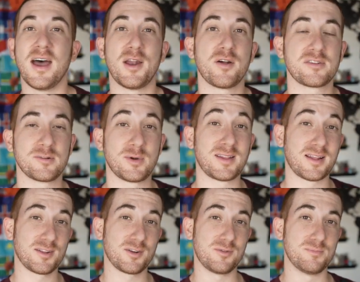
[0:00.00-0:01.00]
And also ring that
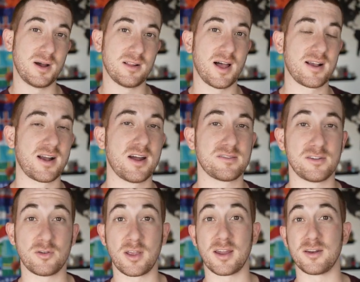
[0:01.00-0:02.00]
little bell icon so you
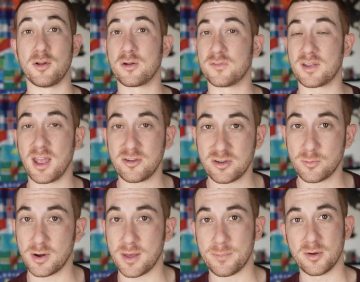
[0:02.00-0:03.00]
can get a notification
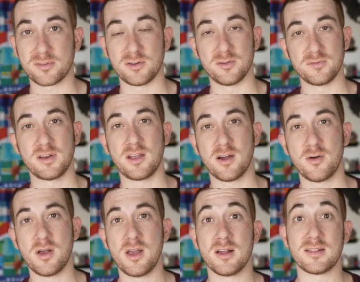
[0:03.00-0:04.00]
when I post a new video.
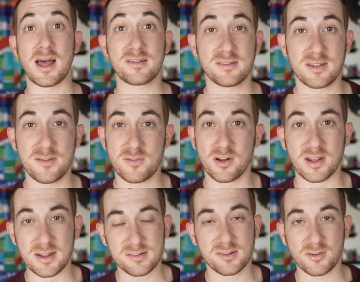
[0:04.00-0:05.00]
Lastly, if you're on
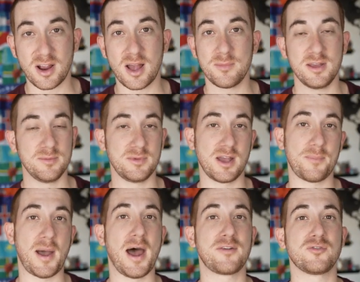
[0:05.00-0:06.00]
Instagram, hit me
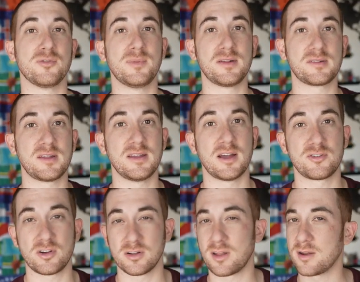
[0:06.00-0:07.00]
up at Drew Binsky. I
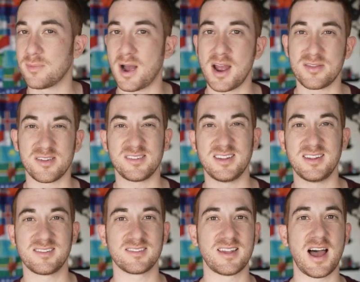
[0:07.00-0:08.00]
share a lot of behind the
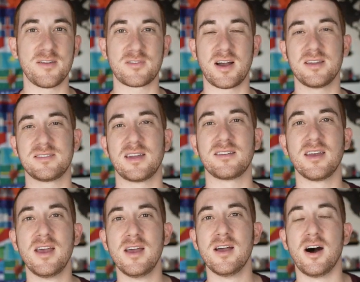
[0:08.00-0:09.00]
scenes live content
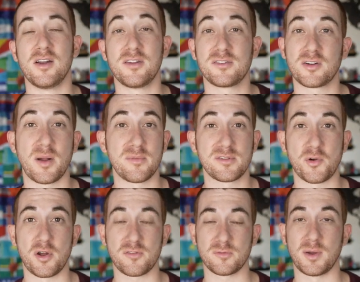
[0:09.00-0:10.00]
on Instagram
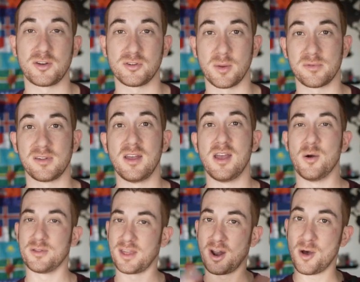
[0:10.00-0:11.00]
stories for my trips.
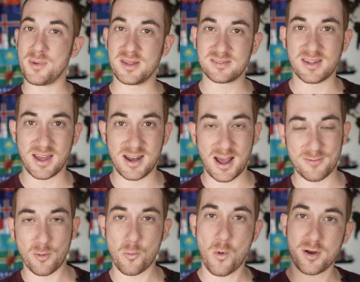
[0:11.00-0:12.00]
With that all being said, have a
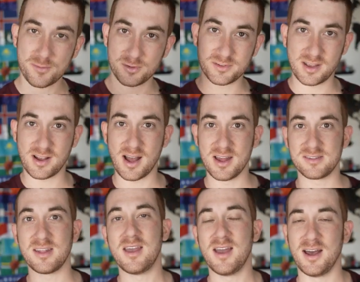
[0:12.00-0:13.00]
wonderful day guys,
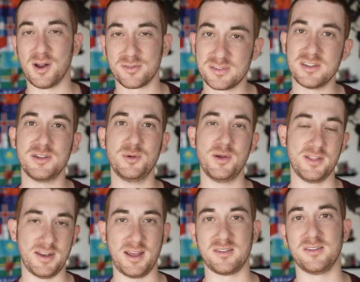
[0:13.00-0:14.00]
and I'll see you in the
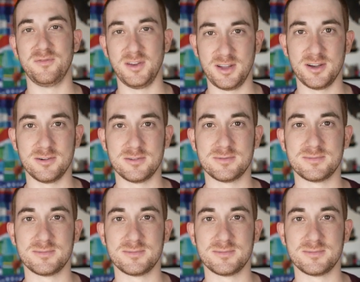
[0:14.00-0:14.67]
next video.